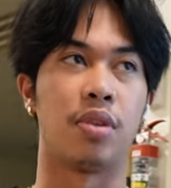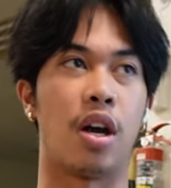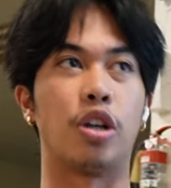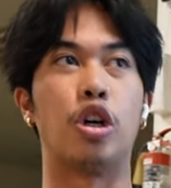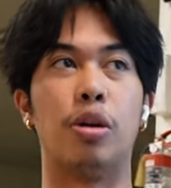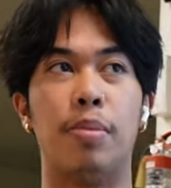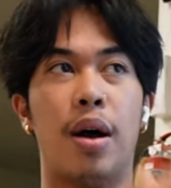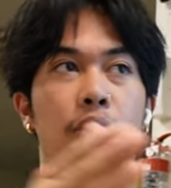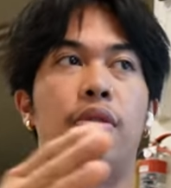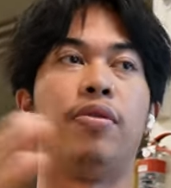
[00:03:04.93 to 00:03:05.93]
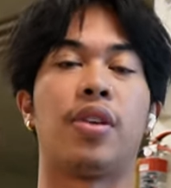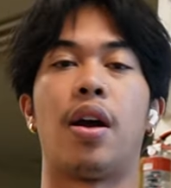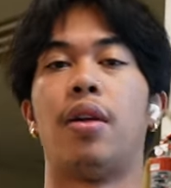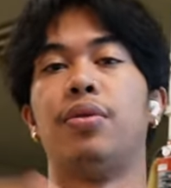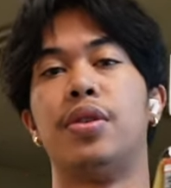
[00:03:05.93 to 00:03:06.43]
a good amount of
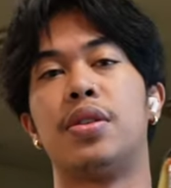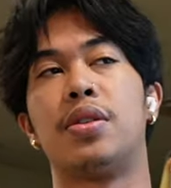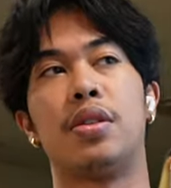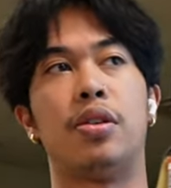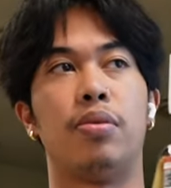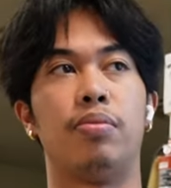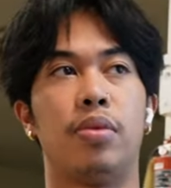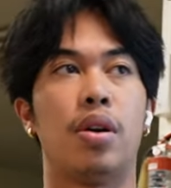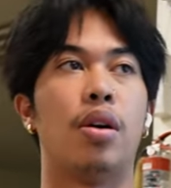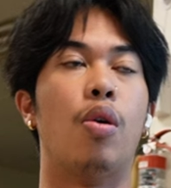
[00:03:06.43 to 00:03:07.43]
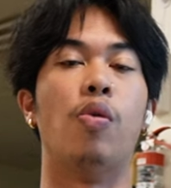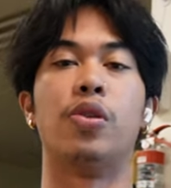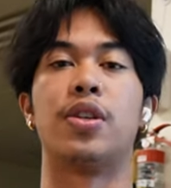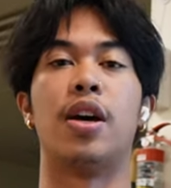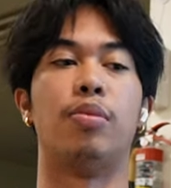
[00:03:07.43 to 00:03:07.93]
calories, you know, uh,
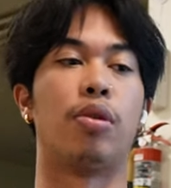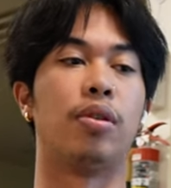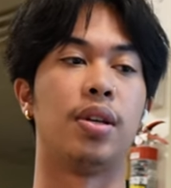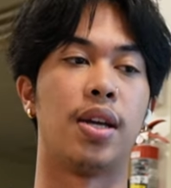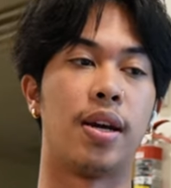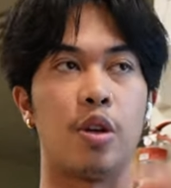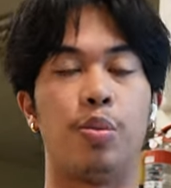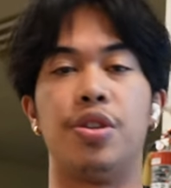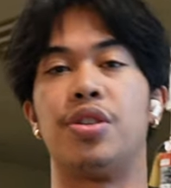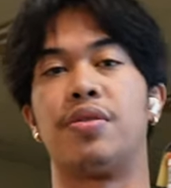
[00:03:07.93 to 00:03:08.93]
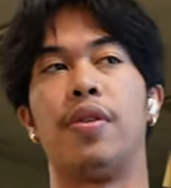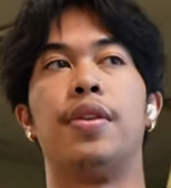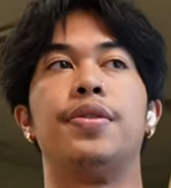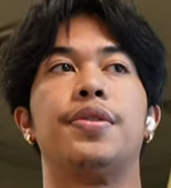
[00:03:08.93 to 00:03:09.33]
over time throughout the day, you'll be just fine.